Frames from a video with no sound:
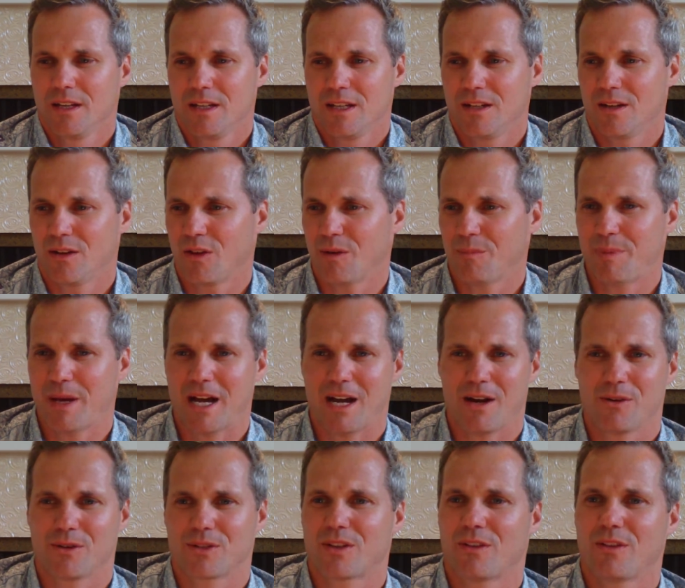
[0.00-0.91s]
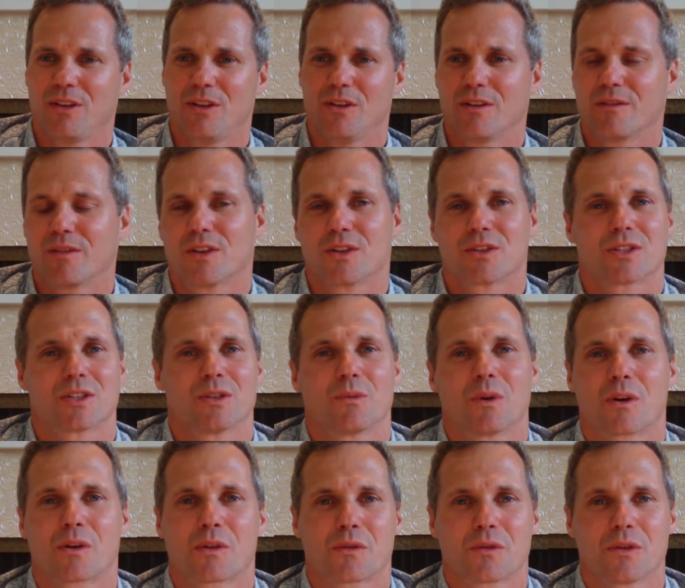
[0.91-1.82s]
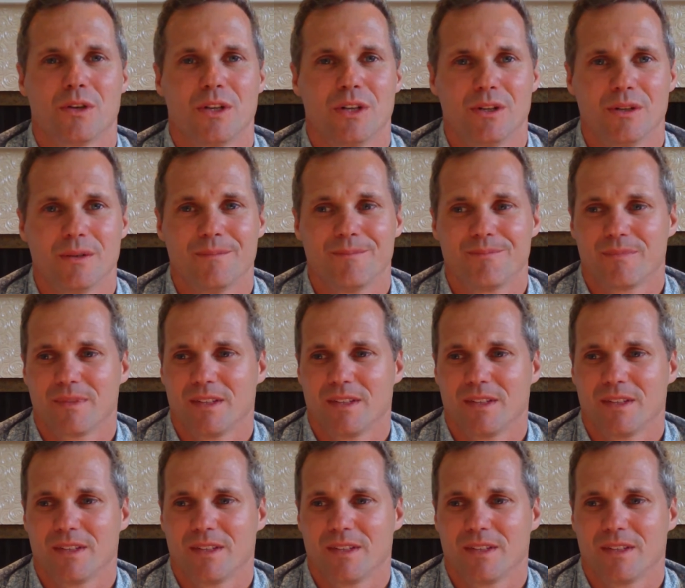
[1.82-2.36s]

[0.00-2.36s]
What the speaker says: the powers of the universe to work through you,